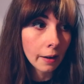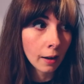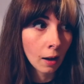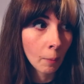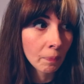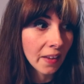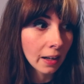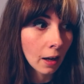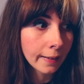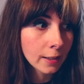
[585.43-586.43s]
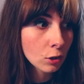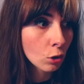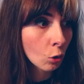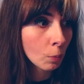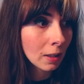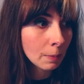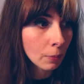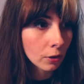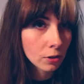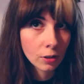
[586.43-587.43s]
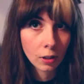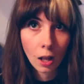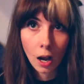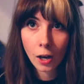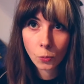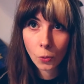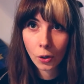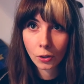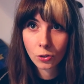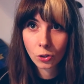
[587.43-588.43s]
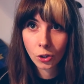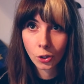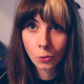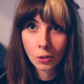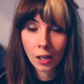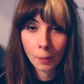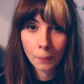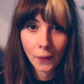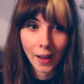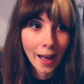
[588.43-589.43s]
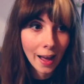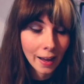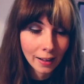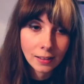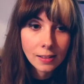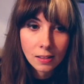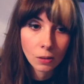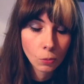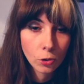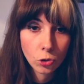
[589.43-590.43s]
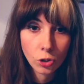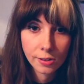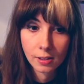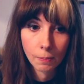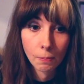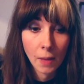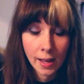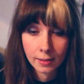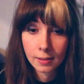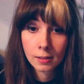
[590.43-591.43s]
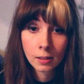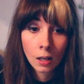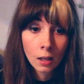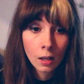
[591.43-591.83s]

And I had so many personal artworks queued up, and it was just a mess.